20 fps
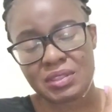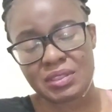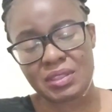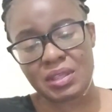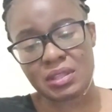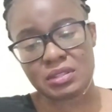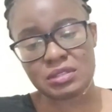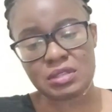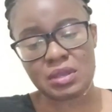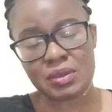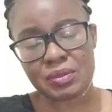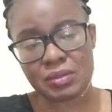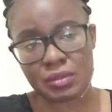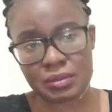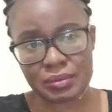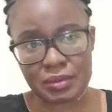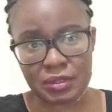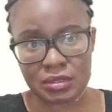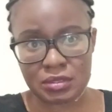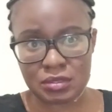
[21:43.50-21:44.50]
that's how they
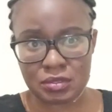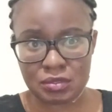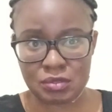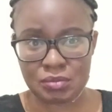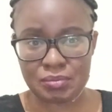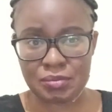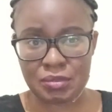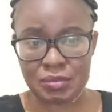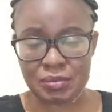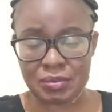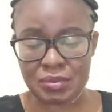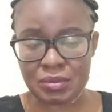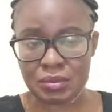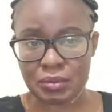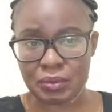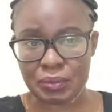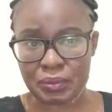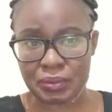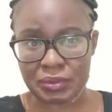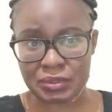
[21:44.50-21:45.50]
went to be with the
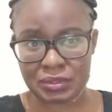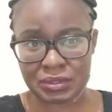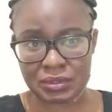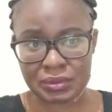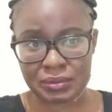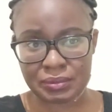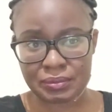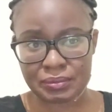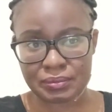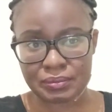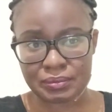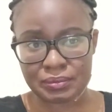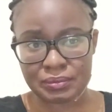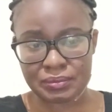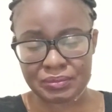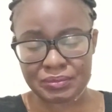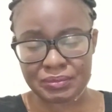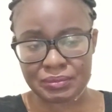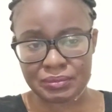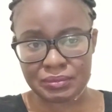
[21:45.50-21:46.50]
Lord.
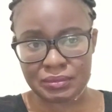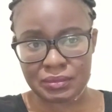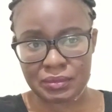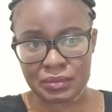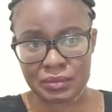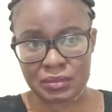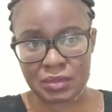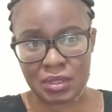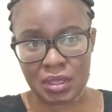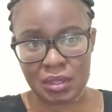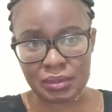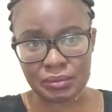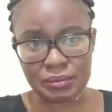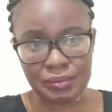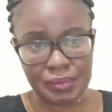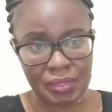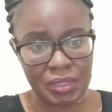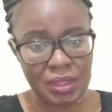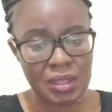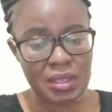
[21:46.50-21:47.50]
Okay?
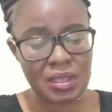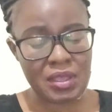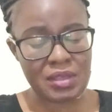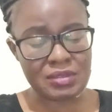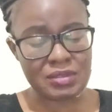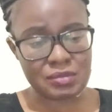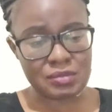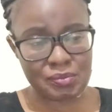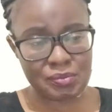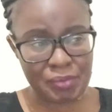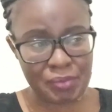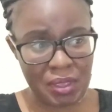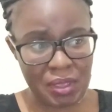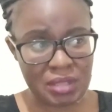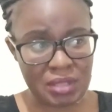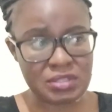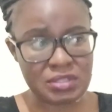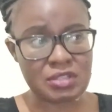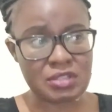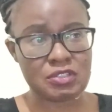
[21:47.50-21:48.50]
Yeah, so pay
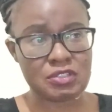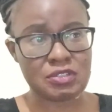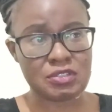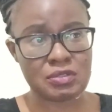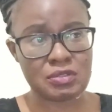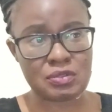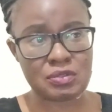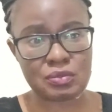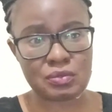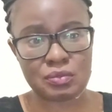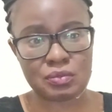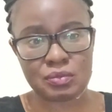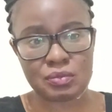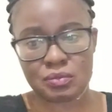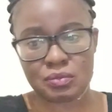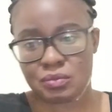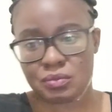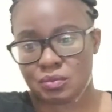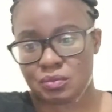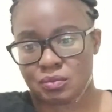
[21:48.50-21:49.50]
attention
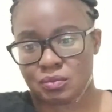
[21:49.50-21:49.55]
to